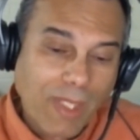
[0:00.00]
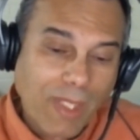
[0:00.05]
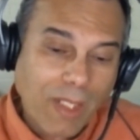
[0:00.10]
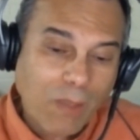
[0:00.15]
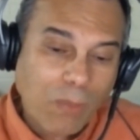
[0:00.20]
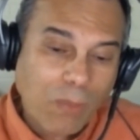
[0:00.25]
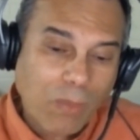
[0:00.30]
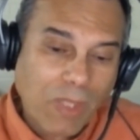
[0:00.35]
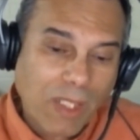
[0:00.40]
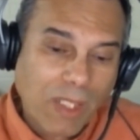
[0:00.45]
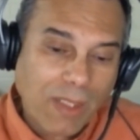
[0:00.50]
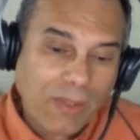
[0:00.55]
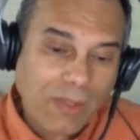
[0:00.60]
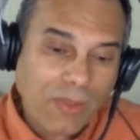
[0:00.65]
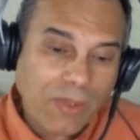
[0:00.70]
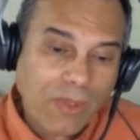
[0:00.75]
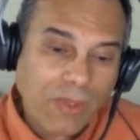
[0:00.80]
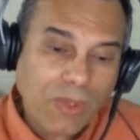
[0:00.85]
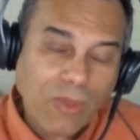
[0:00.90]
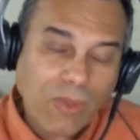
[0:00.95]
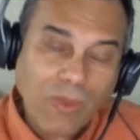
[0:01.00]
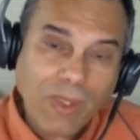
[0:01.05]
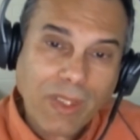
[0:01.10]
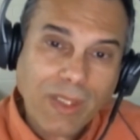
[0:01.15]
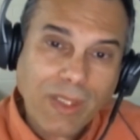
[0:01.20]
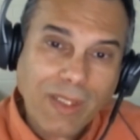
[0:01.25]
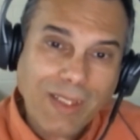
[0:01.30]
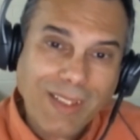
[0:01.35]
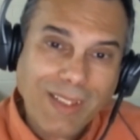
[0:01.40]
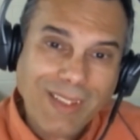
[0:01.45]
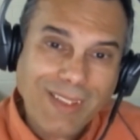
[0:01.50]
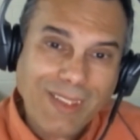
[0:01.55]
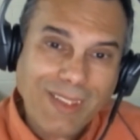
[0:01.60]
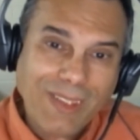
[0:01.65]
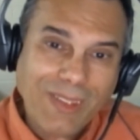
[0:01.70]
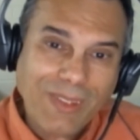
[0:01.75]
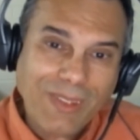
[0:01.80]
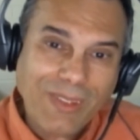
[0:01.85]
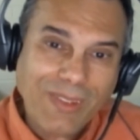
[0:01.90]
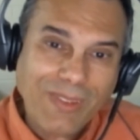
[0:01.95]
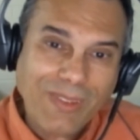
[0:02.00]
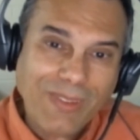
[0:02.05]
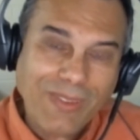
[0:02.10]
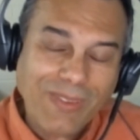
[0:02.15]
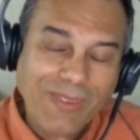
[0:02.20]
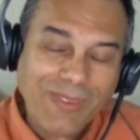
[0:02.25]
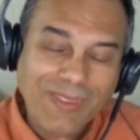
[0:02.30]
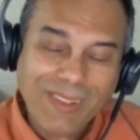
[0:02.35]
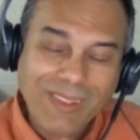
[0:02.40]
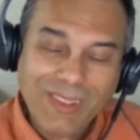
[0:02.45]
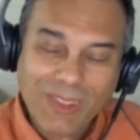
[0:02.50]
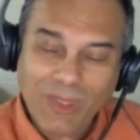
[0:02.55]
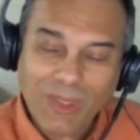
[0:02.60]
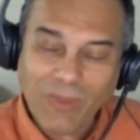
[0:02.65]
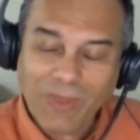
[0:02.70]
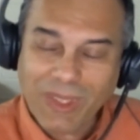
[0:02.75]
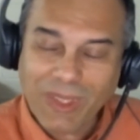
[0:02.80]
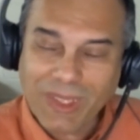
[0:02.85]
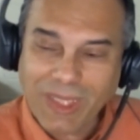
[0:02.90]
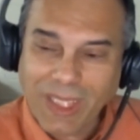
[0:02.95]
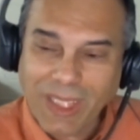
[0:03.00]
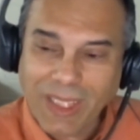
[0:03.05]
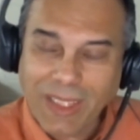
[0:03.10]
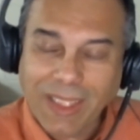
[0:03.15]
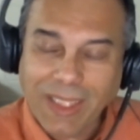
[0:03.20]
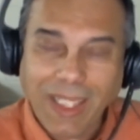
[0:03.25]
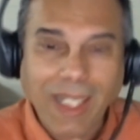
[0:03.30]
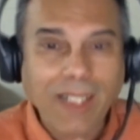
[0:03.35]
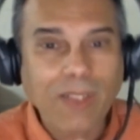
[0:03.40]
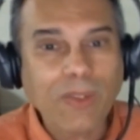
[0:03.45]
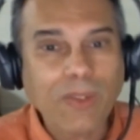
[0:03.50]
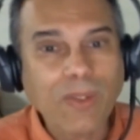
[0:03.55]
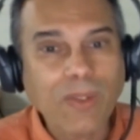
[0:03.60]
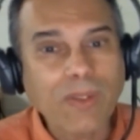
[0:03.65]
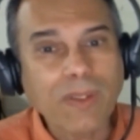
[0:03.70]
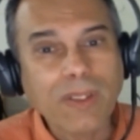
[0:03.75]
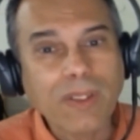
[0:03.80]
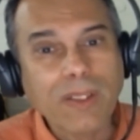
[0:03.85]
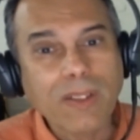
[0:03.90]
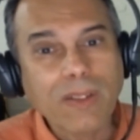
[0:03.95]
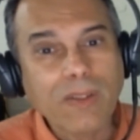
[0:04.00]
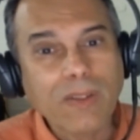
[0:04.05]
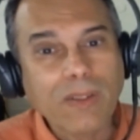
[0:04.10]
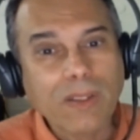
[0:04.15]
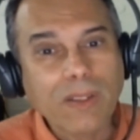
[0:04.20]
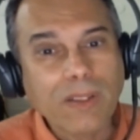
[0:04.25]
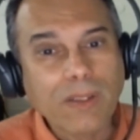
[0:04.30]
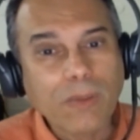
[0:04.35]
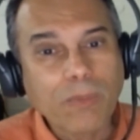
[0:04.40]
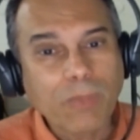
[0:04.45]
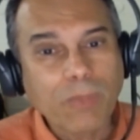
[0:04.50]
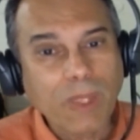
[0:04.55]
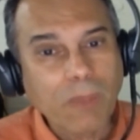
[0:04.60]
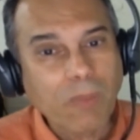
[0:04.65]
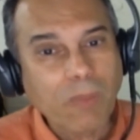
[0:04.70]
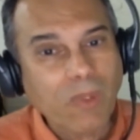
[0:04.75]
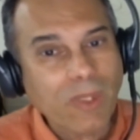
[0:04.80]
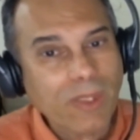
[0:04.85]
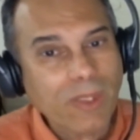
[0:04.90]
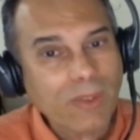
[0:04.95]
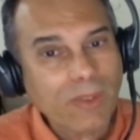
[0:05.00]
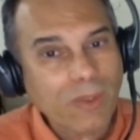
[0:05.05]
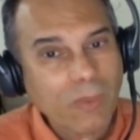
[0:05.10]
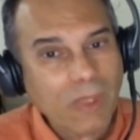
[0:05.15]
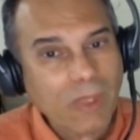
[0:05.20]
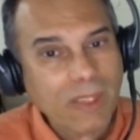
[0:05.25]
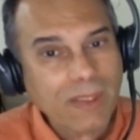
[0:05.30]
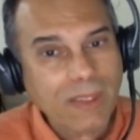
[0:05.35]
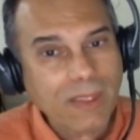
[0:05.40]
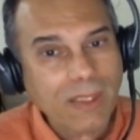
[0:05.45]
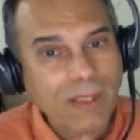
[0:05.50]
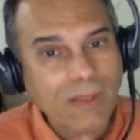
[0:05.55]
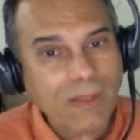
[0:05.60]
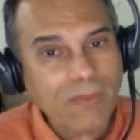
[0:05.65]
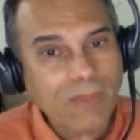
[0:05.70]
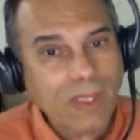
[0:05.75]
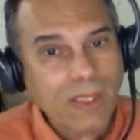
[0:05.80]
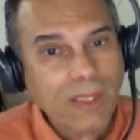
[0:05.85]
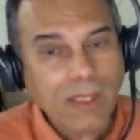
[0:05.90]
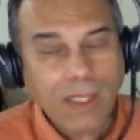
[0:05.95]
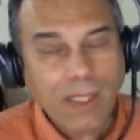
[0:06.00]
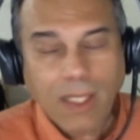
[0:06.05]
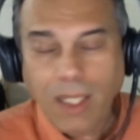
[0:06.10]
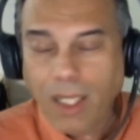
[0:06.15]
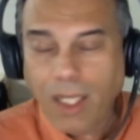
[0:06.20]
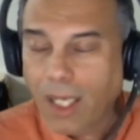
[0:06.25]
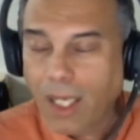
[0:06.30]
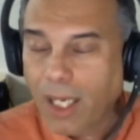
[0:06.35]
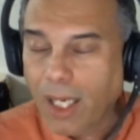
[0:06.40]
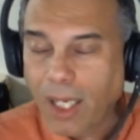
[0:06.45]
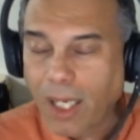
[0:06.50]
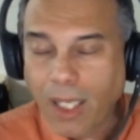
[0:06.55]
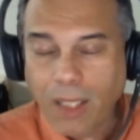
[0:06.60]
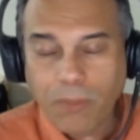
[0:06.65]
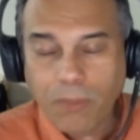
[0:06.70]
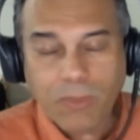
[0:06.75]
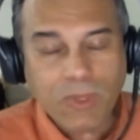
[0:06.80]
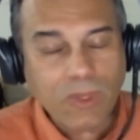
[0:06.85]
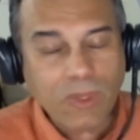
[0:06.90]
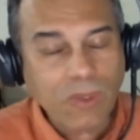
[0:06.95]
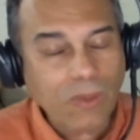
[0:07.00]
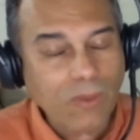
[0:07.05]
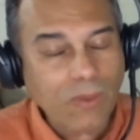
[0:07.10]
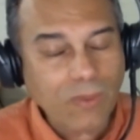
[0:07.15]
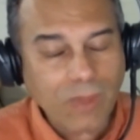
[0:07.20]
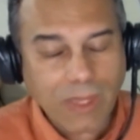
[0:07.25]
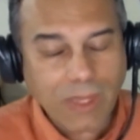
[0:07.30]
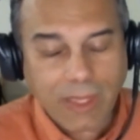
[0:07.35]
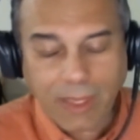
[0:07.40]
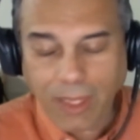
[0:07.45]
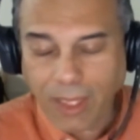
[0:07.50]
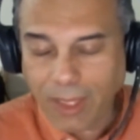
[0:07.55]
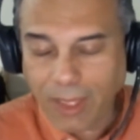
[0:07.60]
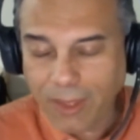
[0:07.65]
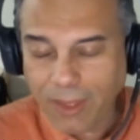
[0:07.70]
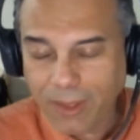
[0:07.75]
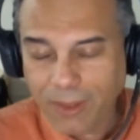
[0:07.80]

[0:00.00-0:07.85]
But to do it, to, shall we say, gather people unto myself, absolutely not.